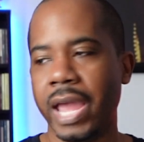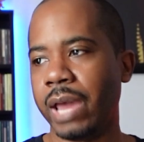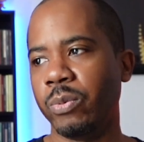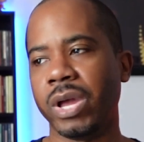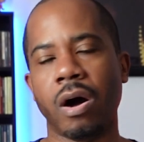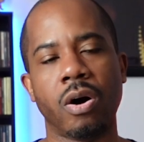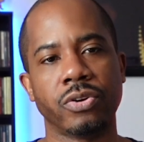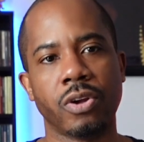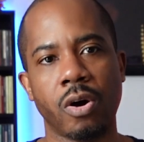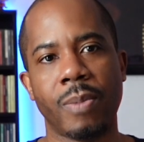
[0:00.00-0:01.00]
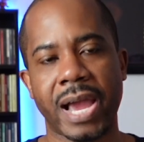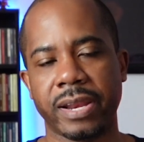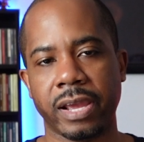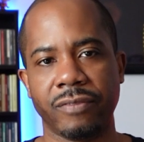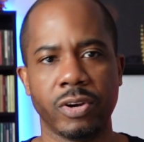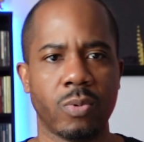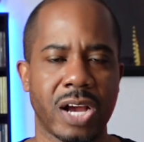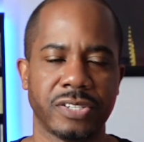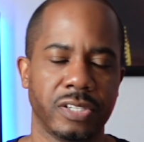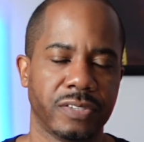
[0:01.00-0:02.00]
And we all know by now, if you're
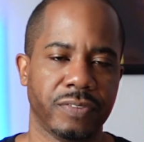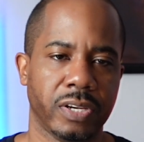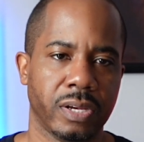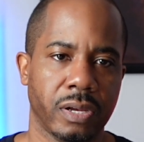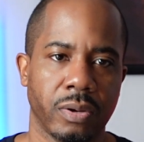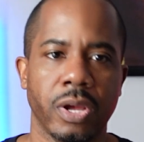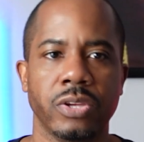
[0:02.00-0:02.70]
watching this video,